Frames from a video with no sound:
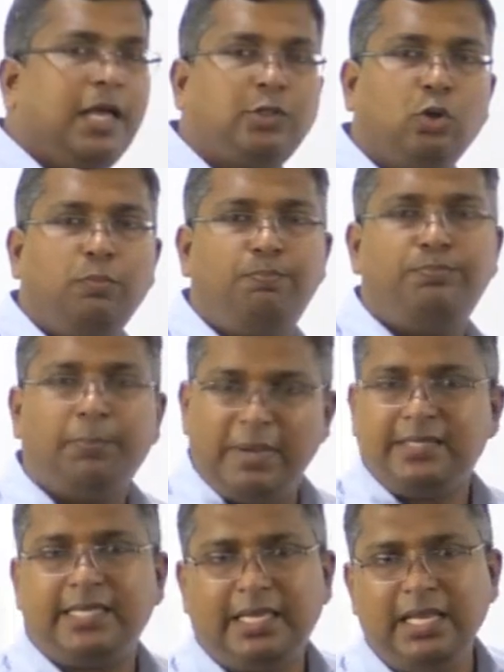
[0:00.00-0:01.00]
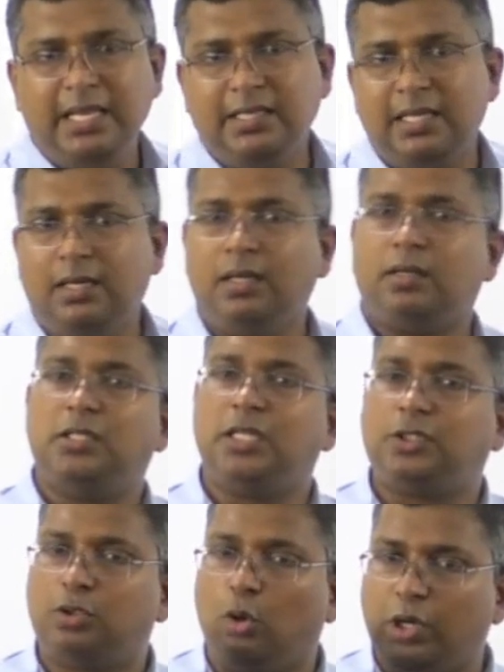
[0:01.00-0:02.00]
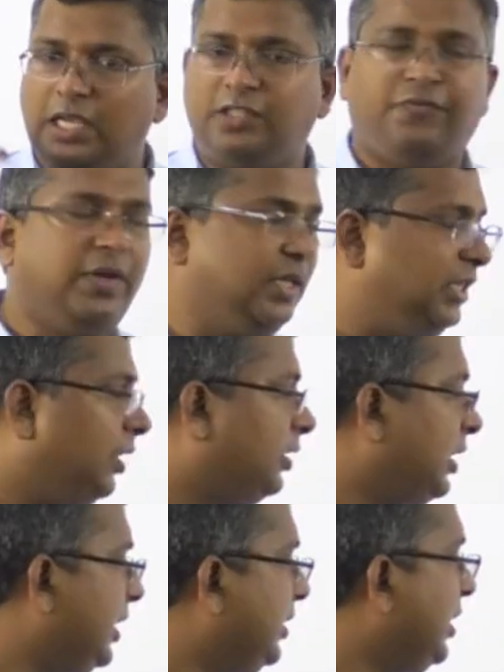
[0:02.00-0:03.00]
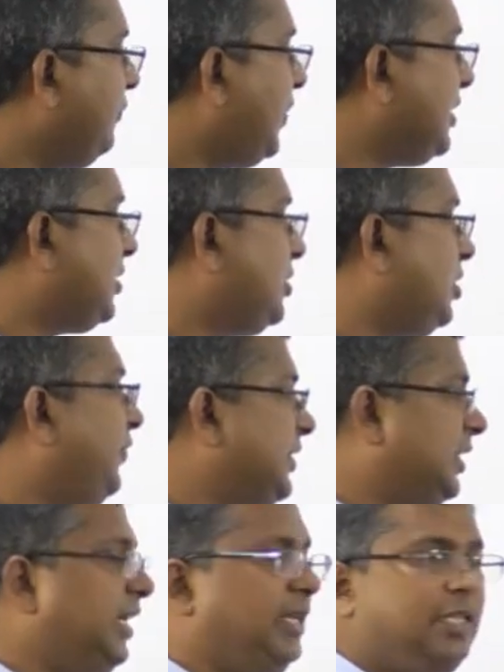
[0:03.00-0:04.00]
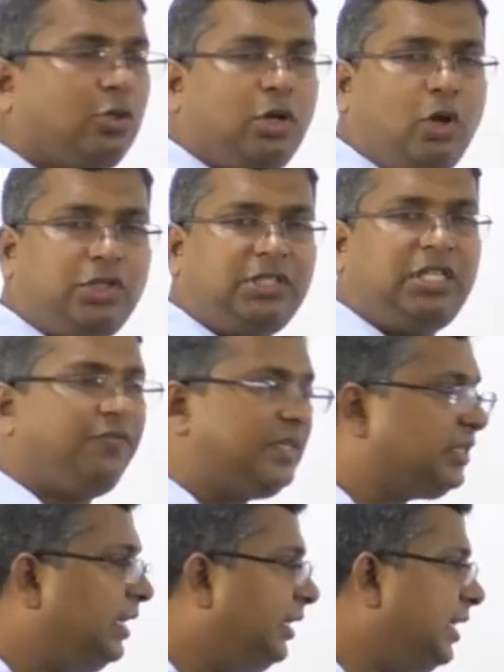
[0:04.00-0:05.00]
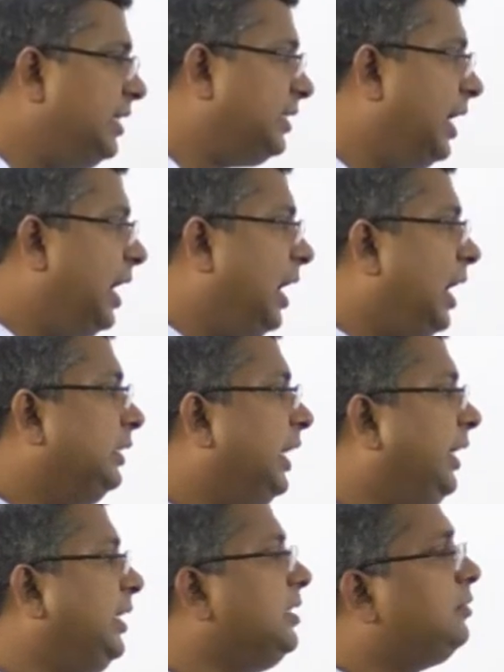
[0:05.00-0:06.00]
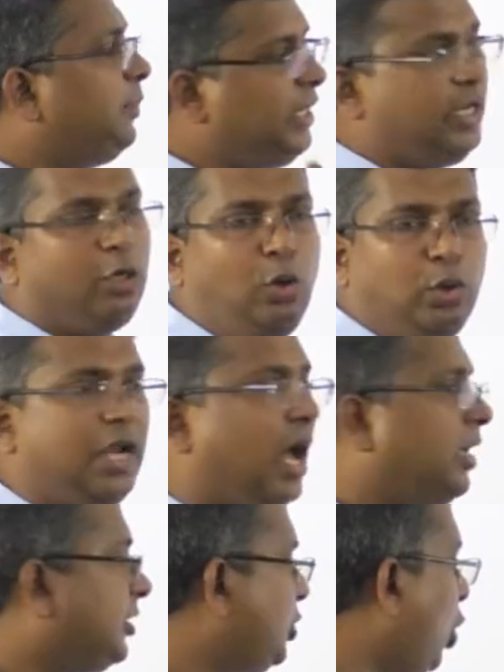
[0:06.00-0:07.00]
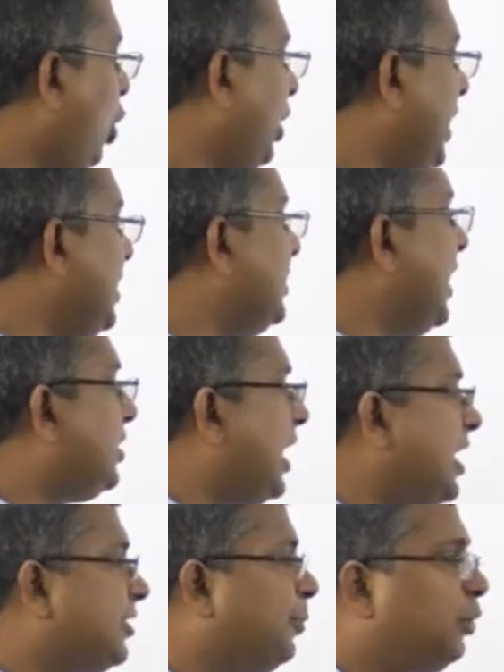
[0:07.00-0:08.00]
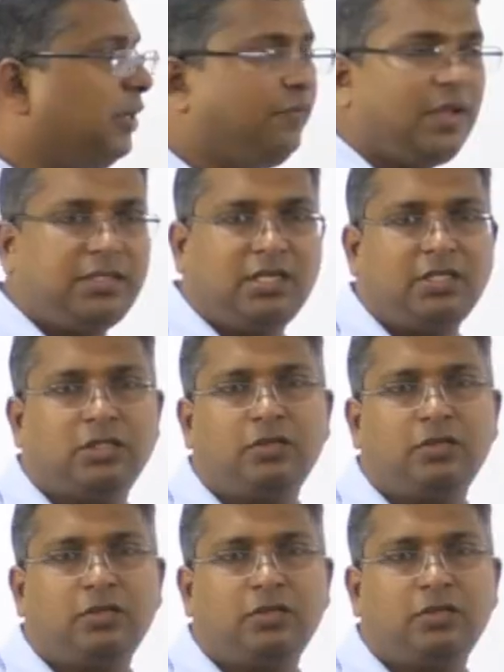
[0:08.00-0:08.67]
So the basically the, the storage, uh, the, uh, the infrastructural facilities or logistic facilities that has been included are storage and transport infrastructure.